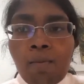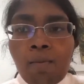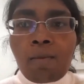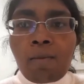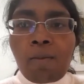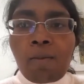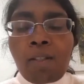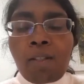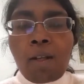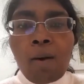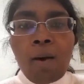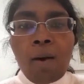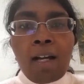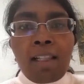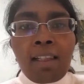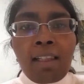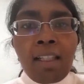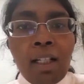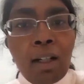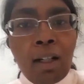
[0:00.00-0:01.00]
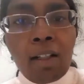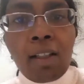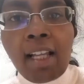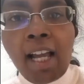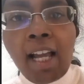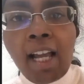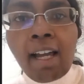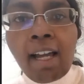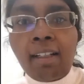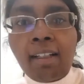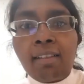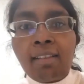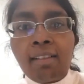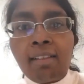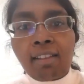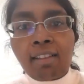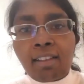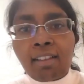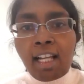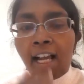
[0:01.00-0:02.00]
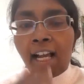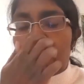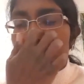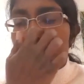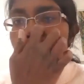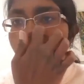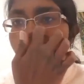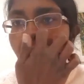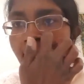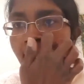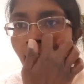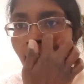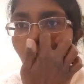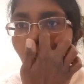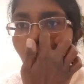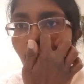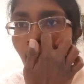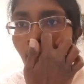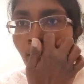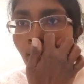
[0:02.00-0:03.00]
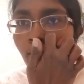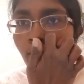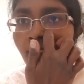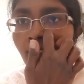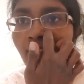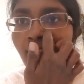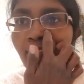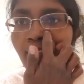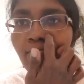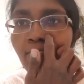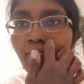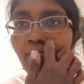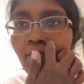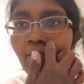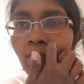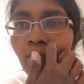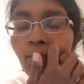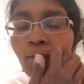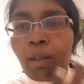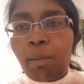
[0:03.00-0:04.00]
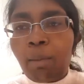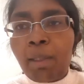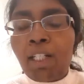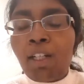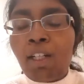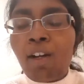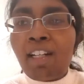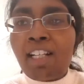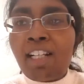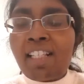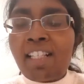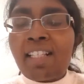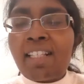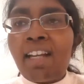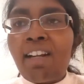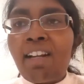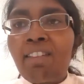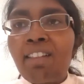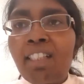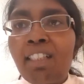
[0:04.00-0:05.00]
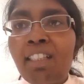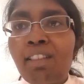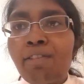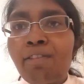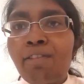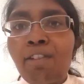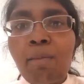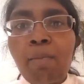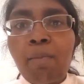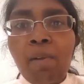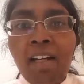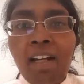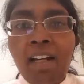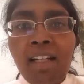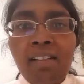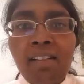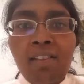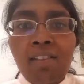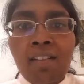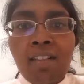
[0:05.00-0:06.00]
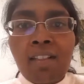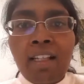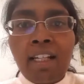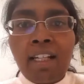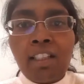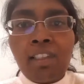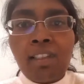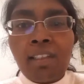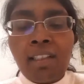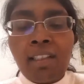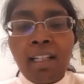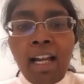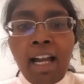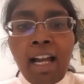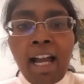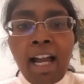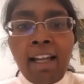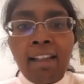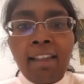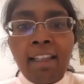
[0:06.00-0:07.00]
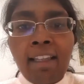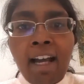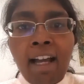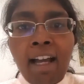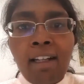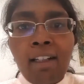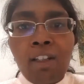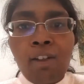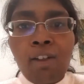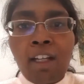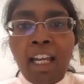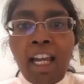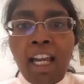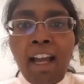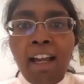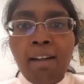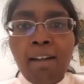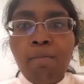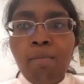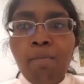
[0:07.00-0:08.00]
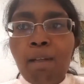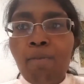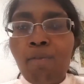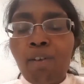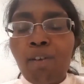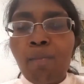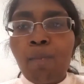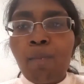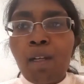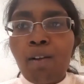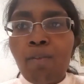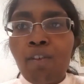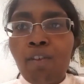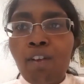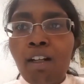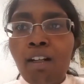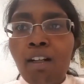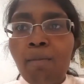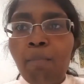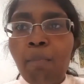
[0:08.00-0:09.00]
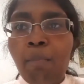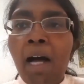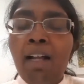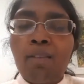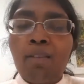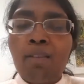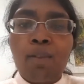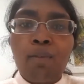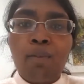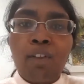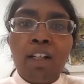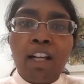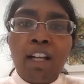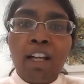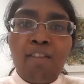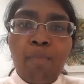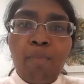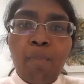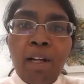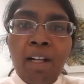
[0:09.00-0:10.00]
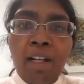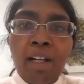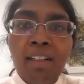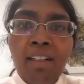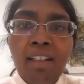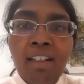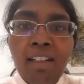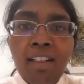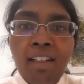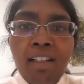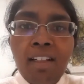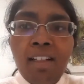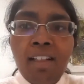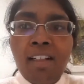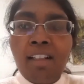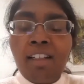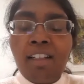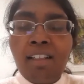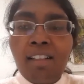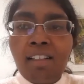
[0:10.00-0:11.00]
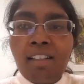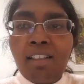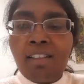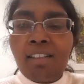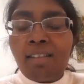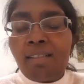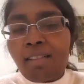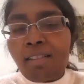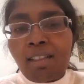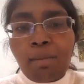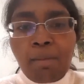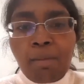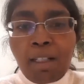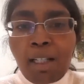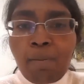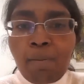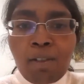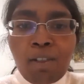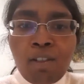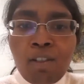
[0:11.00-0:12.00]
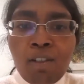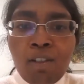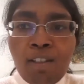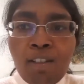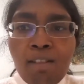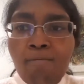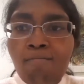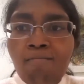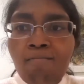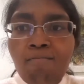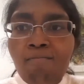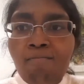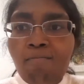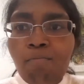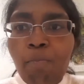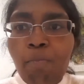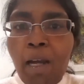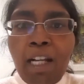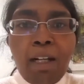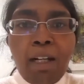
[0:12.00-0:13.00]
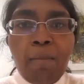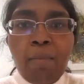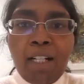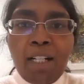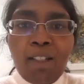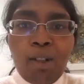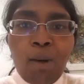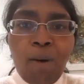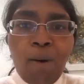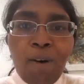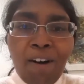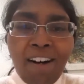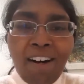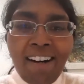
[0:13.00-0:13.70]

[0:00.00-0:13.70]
So I think on that I tend to, well, I mean, not necessarily differ, but I just like to add that you can be from different parts of life, but sometimes you just pick a mentor.